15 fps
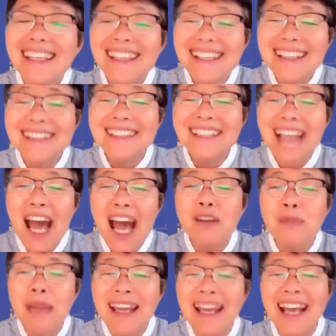Here's
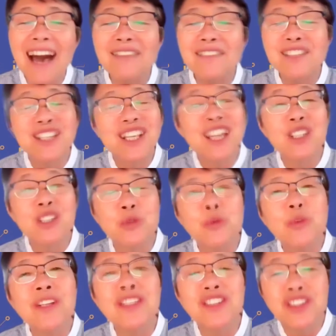how my
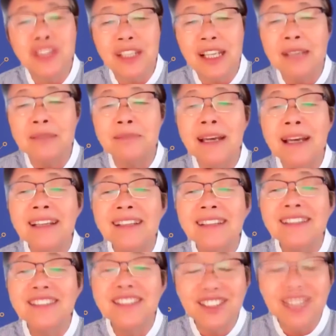conversation with Jim
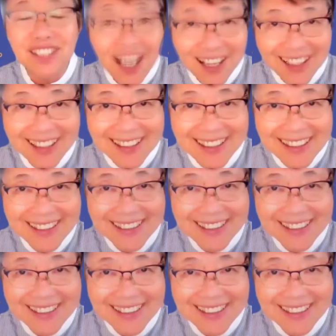started.